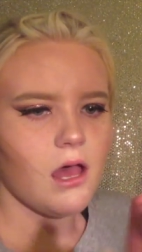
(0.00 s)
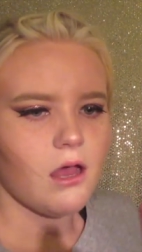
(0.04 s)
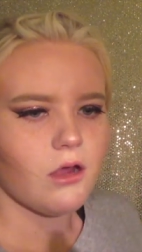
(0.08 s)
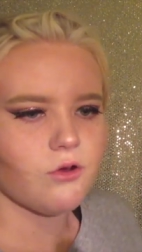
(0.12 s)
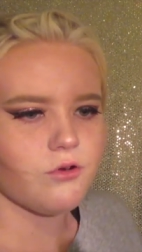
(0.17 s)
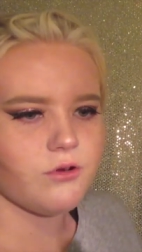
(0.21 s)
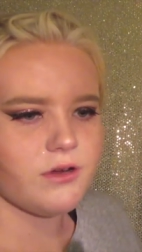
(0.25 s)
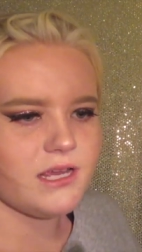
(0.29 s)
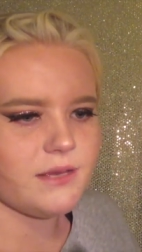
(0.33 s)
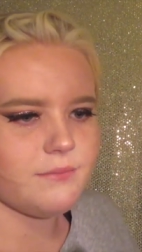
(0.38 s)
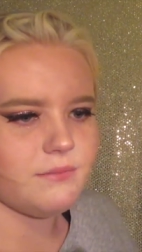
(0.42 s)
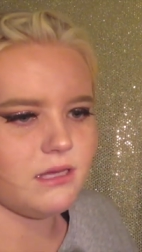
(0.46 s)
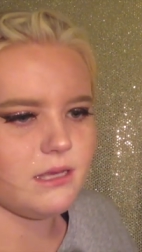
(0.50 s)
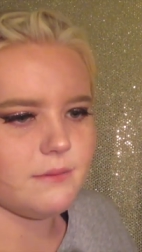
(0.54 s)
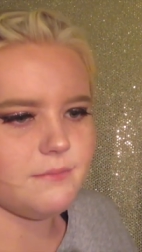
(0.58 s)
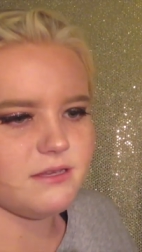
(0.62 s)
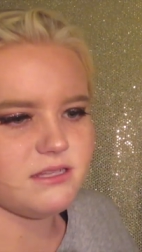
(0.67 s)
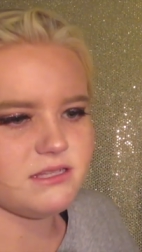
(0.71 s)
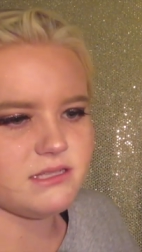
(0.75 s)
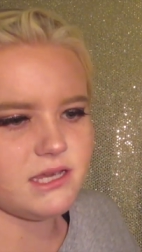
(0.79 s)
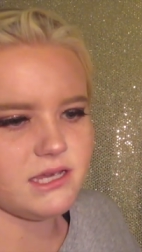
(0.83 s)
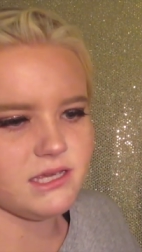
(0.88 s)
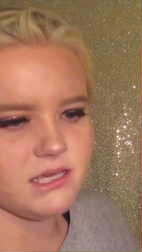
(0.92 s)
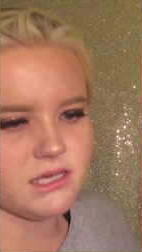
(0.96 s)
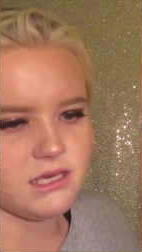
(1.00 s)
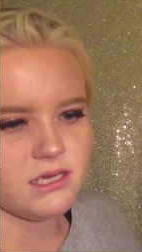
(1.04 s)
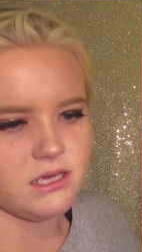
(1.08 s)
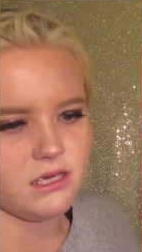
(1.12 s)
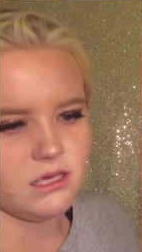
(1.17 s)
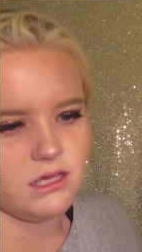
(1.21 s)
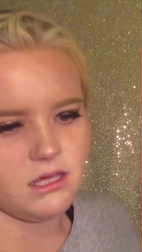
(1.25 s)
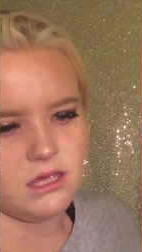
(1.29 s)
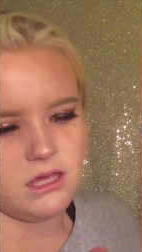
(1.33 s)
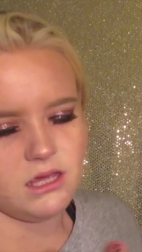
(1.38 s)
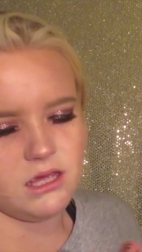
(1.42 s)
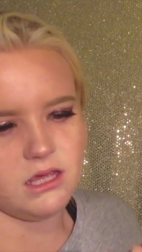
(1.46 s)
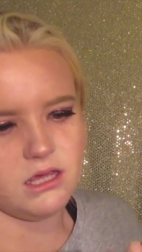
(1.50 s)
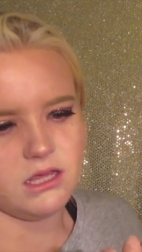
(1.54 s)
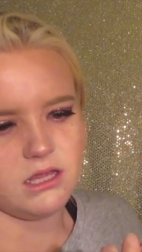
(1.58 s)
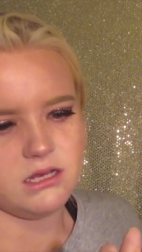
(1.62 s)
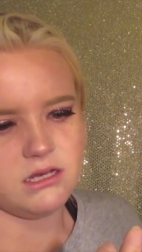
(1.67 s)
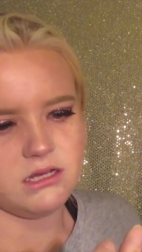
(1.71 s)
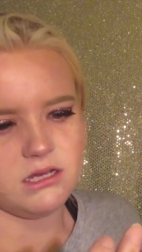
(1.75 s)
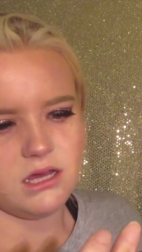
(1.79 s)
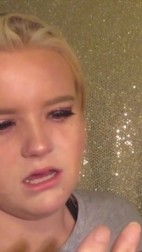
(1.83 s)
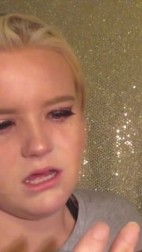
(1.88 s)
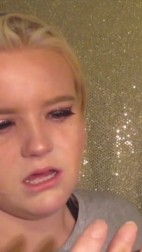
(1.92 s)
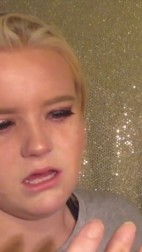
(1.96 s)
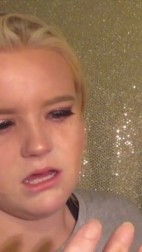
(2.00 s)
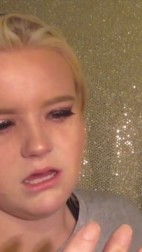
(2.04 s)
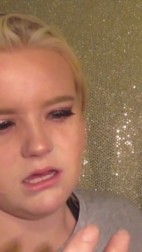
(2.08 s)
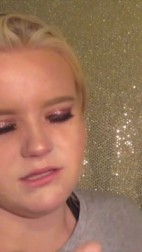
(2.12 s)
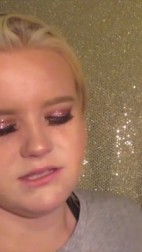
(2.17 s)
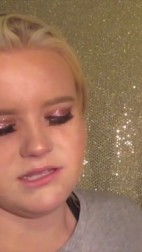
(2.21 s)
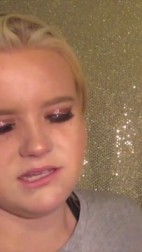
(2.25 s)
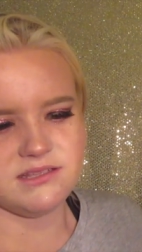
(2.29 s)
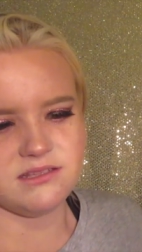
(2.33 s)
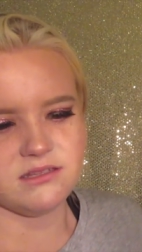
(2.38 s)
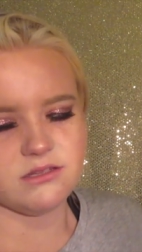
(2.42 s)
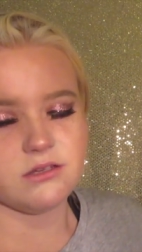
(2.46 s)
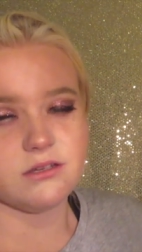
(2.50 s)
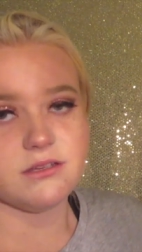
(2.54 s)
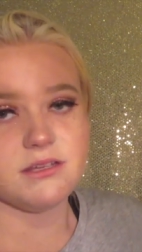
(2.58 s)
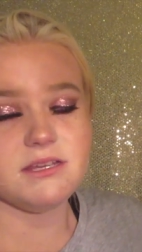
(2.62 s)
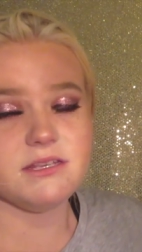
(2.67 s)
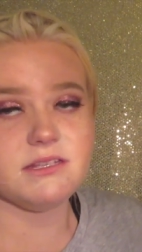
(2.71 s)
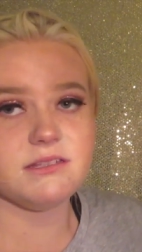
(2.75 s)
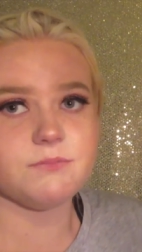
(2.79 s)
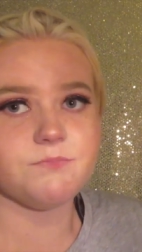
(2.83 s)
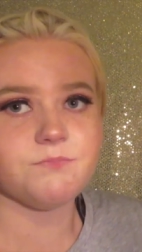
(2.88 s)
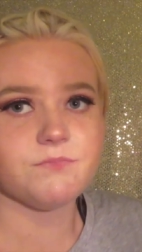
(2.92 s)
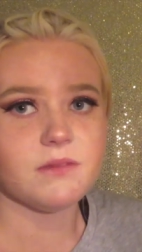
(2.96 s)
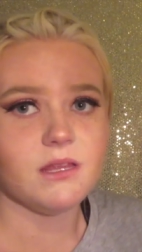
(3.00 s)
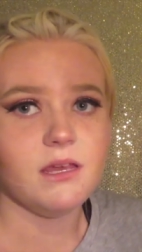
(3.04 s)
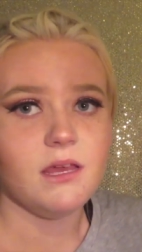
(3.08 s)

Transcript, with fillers: Cream Lipstick in uh, Teas and Cookies.